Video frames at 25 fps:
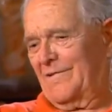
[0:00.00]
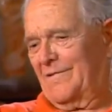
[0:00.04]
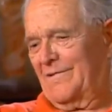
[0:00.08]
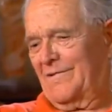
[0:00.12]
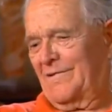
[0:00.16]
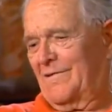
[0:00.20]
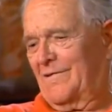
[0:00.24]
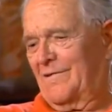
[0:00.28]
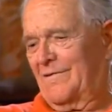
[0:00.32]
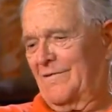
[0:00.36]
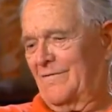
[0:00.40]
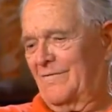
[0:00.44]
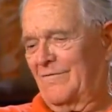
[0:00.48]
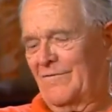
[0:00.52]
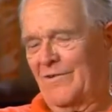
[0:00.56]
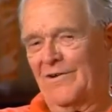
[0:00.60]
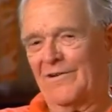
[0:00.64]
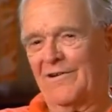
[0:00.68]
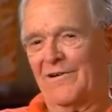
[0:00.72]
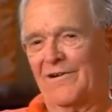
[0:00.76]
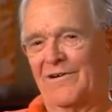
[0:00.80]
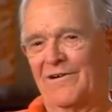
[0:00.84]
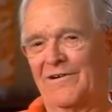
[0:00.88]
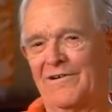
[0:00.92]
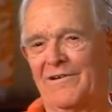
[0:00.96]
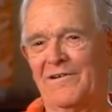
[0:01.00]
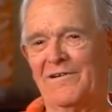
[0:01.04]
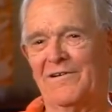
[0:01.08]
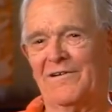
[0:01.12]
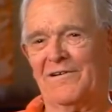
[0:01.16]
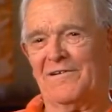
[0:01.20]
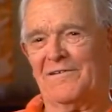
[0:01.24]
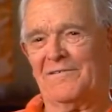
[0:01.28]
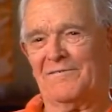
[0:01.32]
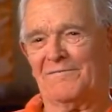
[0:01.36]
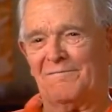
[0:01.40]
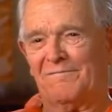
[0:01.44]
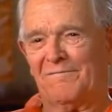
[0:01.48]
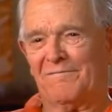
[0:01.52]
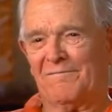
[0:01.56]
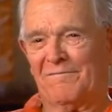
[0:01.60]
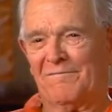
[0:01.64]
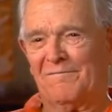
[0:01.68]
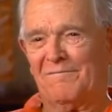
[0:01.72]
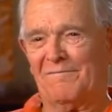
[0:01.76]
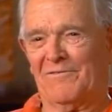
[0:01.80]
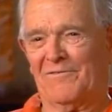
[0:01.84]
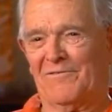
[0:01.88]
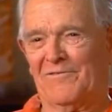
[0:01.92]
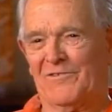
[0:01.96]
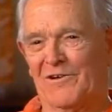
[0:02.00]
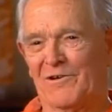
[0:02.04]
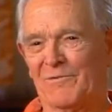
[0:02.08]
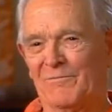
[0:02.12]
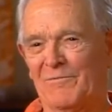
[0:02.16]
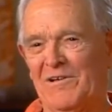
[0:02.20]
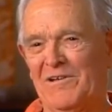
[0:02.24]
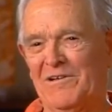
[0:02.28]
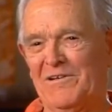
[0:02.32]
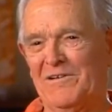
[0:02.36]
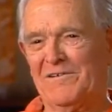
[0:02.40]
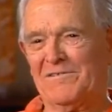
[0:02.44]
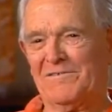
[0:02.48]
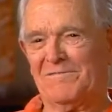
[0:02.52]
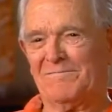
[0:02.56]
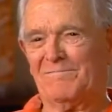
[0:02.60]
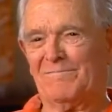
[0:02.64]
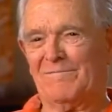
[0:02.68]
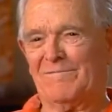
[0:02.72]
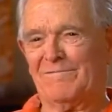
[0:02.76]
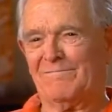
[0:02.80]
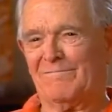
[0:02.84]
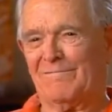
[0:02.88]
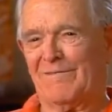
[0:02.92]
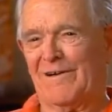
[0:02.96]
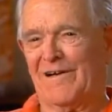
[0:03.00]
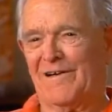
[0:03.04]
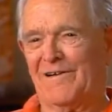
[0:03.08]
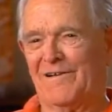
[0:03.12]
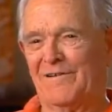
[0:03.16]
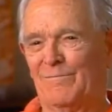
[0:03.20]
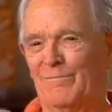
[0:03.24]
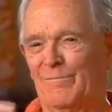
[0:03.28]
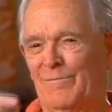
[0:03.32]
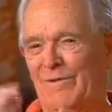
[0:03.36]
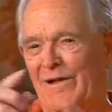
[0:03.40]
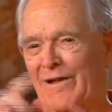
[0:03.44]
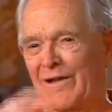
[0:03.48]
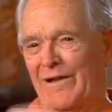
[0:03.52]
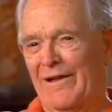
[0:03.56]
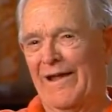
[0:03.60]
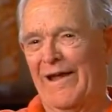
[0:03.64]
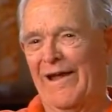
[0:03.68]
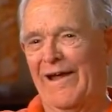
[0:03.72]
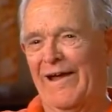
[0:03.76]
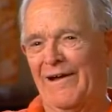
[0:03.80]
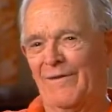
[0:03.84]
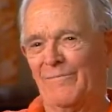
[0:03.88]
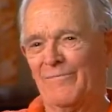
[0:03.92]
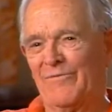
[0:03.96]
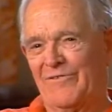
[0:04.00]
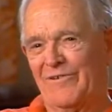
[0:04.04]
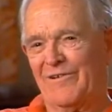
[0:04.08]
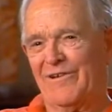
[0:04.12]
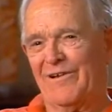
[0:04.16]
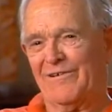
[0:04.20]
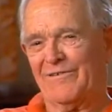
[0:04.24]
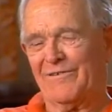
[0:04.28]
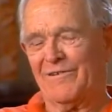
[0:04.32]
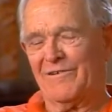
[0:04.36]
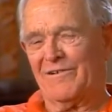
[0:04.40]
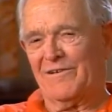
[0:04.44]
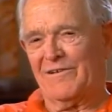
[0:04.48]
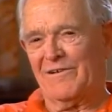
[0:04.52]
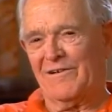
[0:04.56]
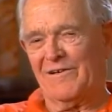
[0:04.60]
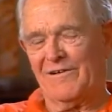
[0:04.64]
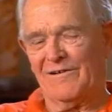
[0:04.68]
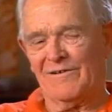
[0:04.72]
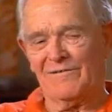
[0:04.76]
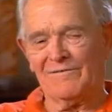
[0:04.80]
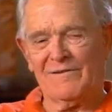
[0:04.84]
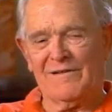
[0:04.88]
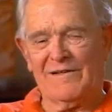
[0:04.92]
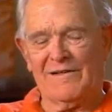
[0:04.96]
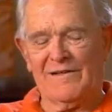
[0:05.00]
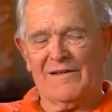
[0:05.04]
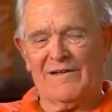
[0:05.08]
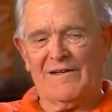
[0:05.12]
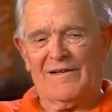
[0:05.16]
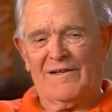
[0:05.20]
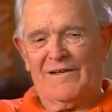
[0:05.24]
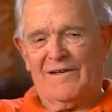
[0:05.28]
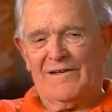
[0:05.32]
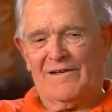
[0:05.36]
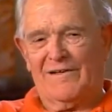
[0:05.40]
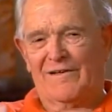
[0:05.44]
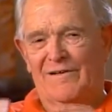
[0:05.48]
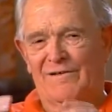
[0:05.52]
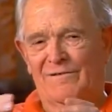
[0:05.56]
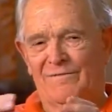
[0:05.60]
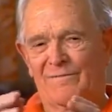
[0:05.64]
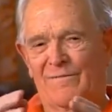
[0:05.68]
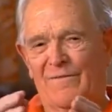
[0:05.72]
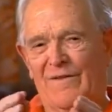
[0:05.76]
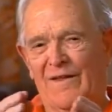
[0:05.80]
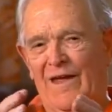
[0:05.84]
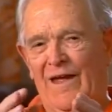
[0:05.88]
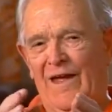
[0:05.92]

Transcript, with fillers: uh, von Ardenne in Germany and by Bell Labs downtown um,